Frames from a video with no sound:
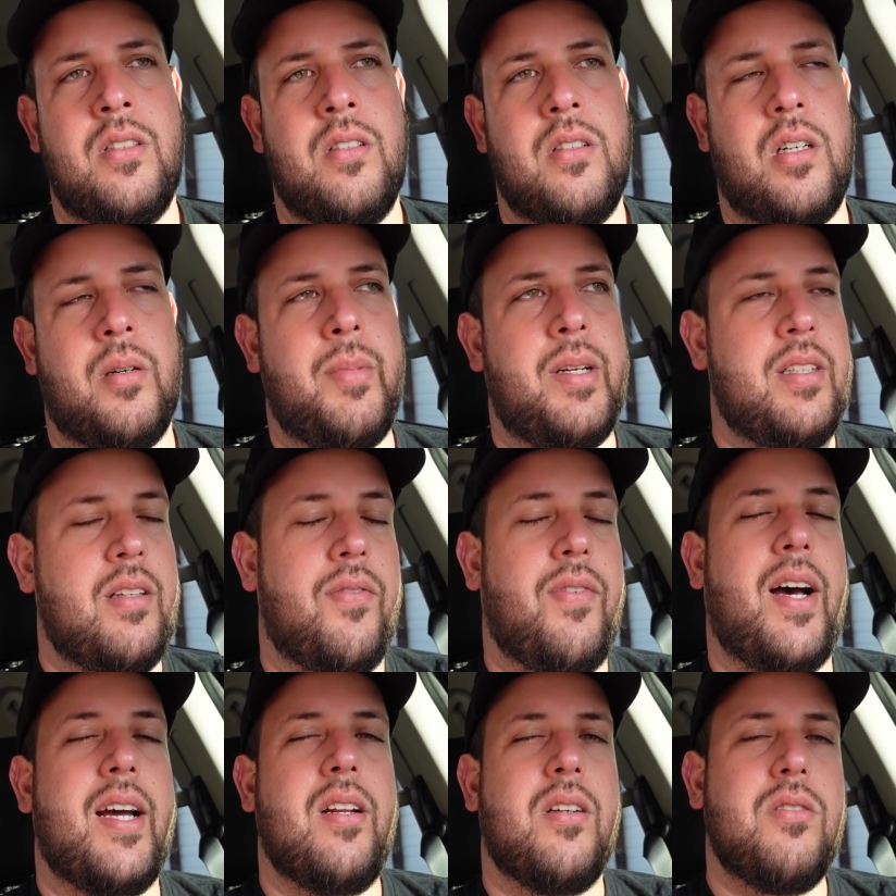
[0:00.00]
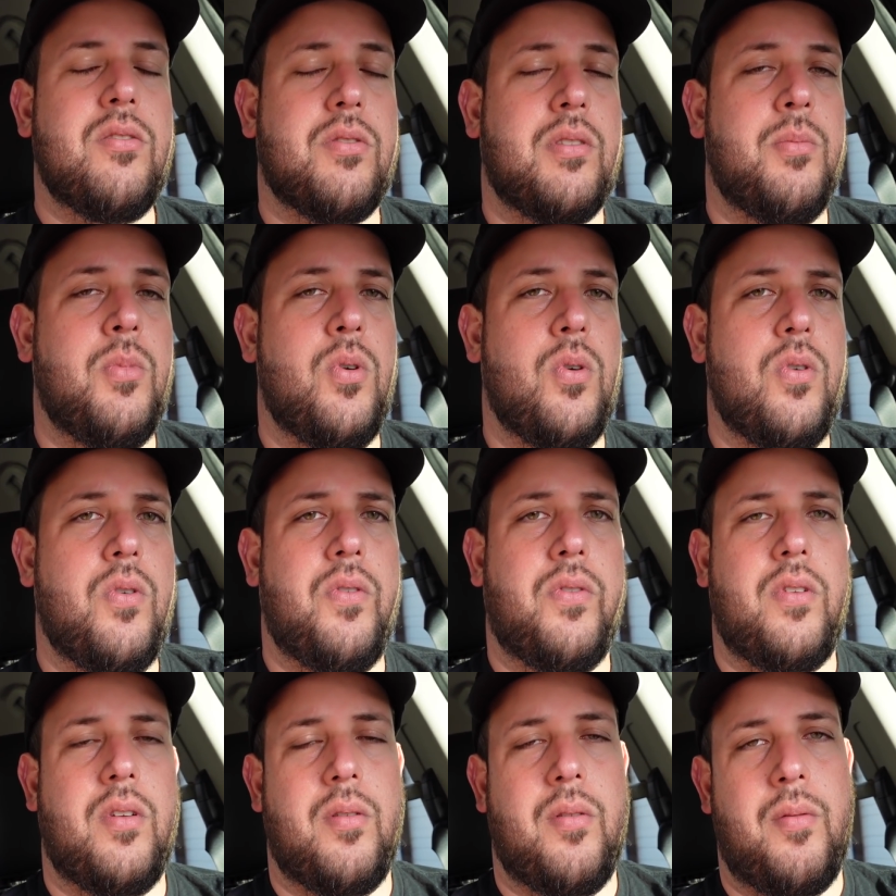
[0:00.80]
I mean, the vinyl is
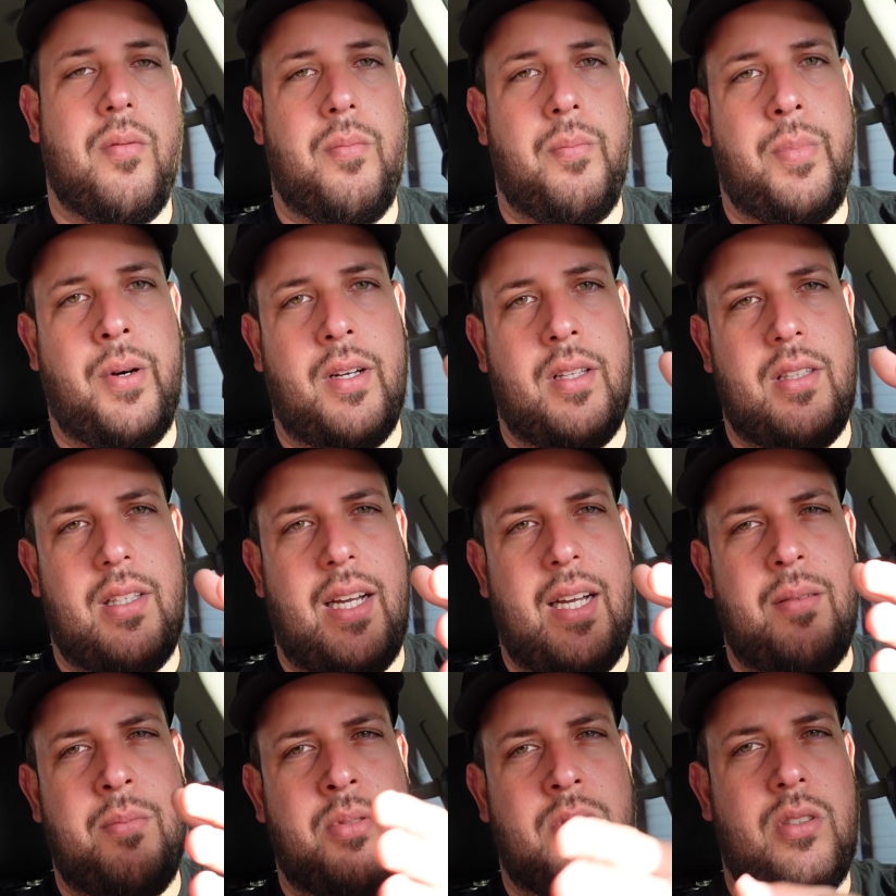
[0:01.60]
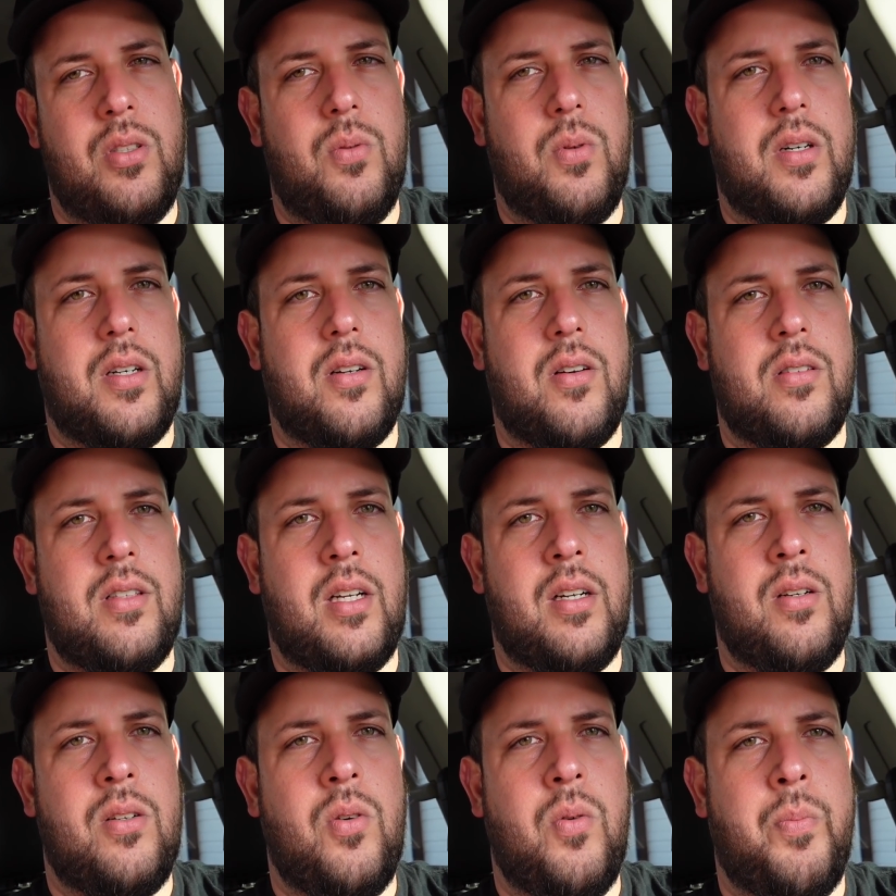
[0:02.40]
removed, but I'm still working on the
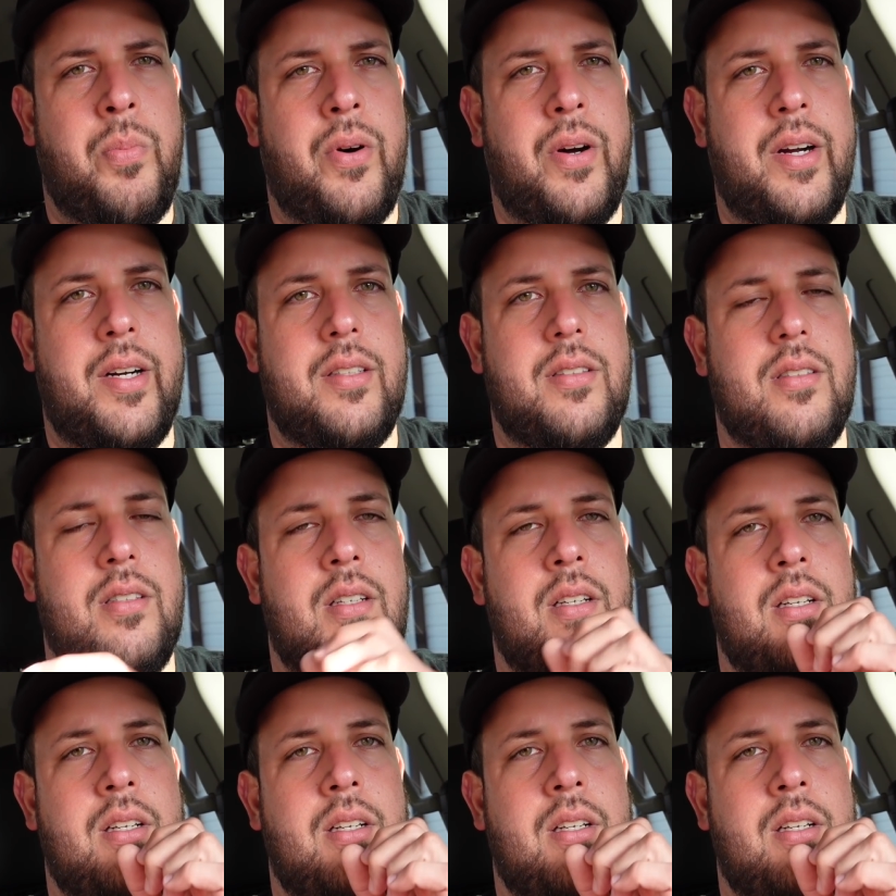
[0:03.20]
glue part.